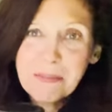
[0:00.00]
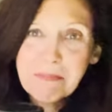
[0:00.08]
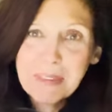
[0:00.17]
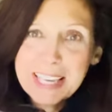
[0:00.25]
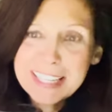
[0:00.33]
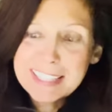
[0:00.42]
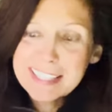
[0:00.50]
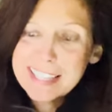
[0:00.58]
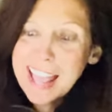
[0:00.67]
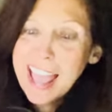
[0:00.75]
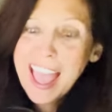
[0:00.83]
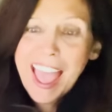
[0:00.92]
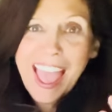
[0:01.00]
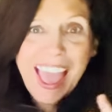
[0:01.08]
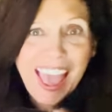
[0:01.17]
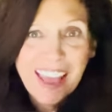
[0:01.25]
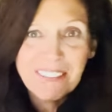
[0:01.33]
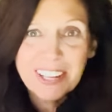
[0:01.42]
beats
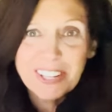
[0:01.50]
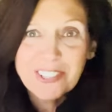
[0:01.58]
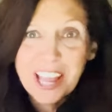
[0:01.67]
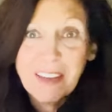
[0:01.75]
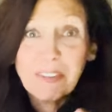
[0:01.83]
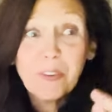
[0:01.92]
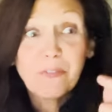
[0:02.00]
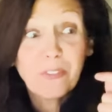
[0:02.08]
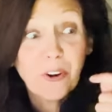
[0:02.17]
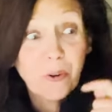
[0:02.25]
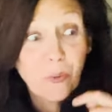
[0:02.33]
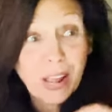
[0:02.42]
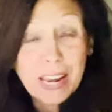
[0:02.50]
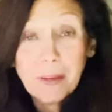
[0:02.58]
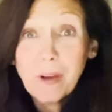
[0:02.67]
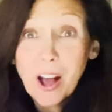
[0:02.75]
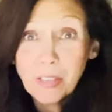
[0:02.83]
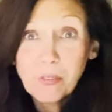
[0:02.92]
having Javi for when
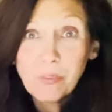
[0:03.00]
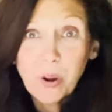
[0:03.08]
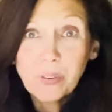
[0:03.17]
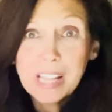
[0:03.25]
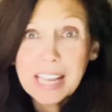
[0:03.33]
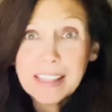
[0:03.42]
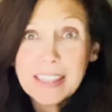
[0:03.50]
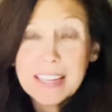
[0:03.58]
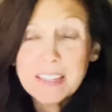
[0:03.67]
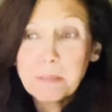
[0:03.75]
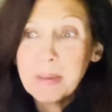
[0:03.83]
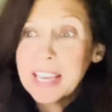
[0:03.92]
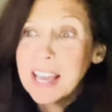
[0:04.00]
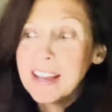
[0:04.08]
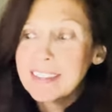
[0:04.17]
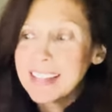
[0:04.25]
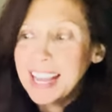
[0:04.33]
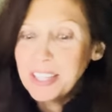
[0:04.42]
I'm on the road like this
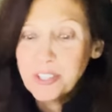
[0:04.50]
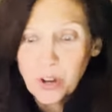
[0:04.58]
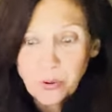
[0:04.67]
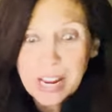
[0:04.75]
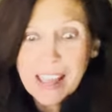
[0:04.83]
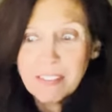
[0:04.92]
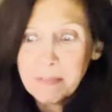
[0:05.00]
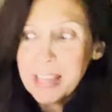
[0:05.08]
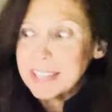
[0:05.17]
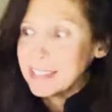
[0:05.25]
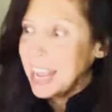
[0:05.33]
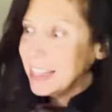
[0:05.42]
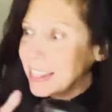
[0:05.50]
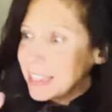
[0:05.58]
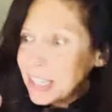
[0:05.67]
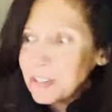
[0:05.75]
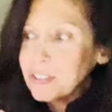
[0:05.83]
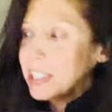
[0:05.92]
because I don't have a mess. I
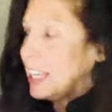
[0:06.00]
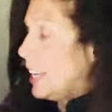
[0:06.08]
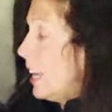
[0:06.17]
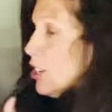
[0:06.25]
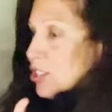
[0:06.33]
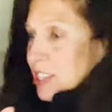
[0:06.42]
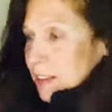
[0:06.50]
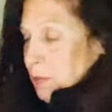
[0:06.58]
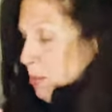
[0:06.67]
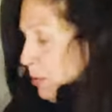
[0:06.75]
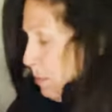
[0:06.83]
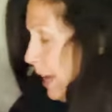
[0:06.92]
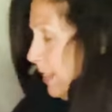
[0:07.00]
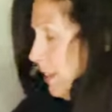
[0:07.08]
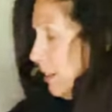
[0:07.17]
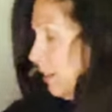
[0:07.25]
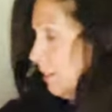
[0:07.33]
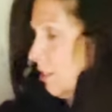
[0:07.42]
literally just have to put my
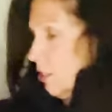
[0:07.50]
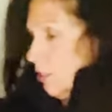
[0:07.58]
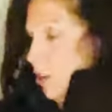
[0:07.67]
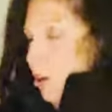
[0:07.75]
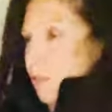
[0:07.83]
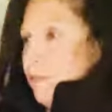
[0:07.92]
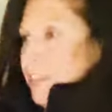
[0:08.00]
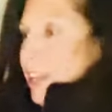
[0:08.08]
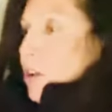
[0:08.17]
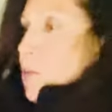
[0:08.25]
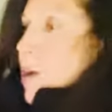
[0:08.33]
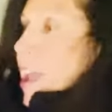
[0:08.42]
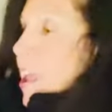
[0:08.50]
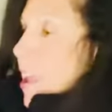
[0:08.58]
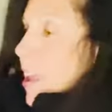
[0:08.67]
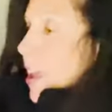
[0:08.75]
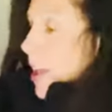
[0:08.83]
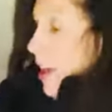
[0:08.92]
little stove thing away